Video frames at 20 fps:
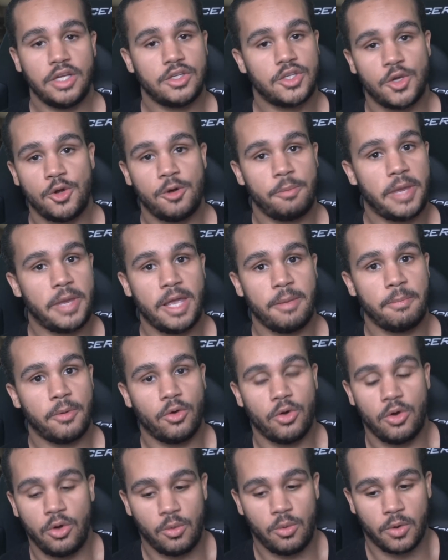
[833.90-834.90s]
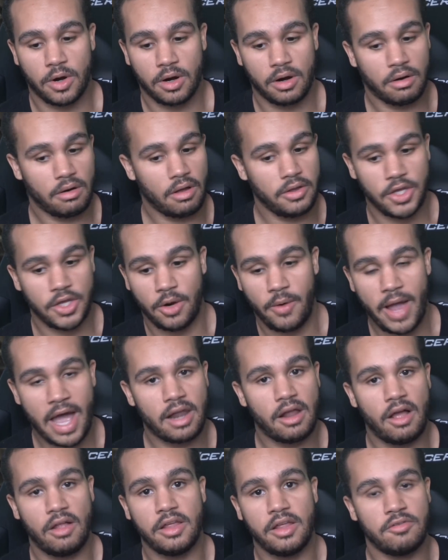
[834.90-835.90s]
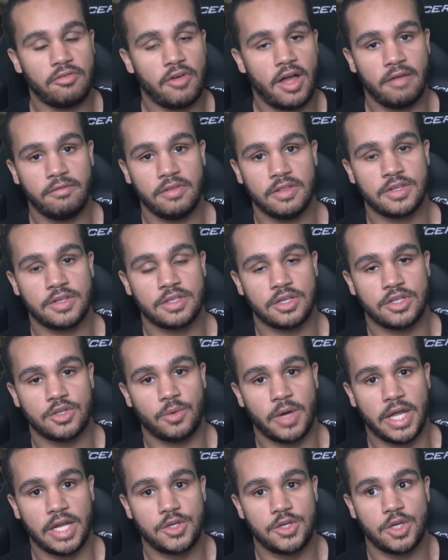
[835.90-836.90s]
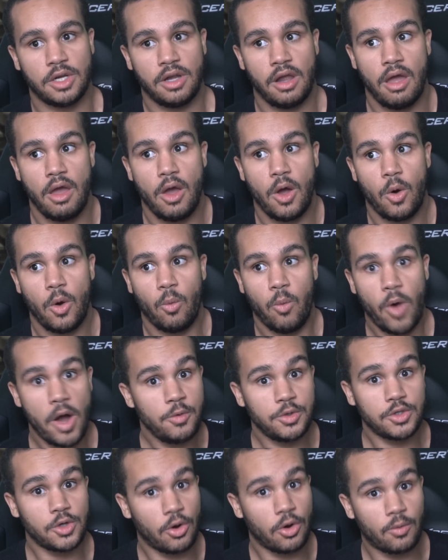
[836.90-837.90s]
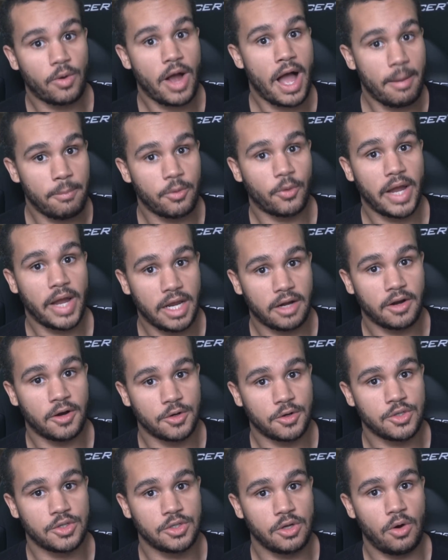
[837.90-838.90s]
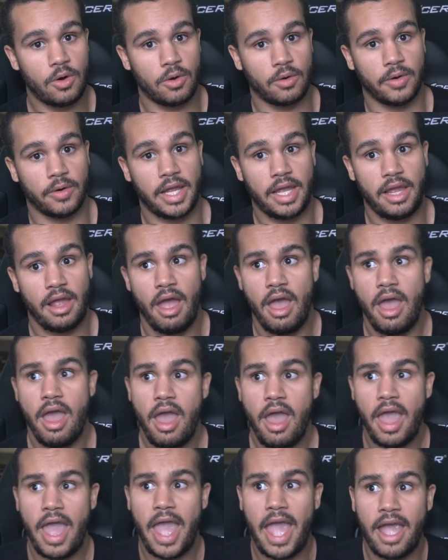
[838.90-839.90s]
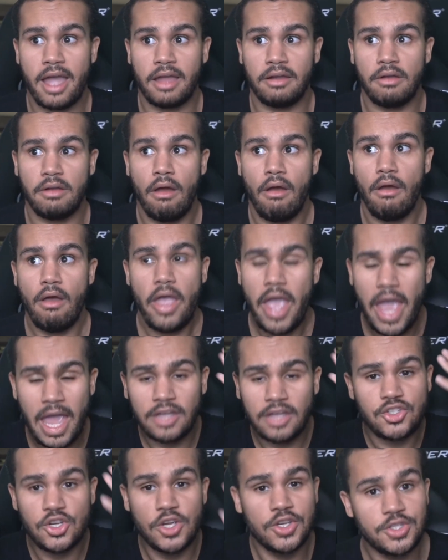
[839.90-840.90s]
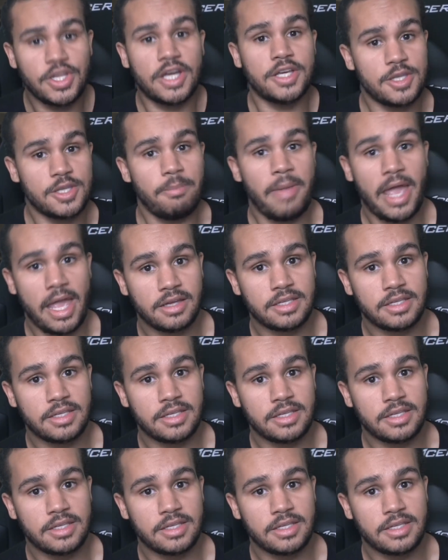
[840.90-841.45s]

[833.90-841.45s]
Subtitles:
two people who were, at all involved in the situation won't corroborate her story, and it just doesn't make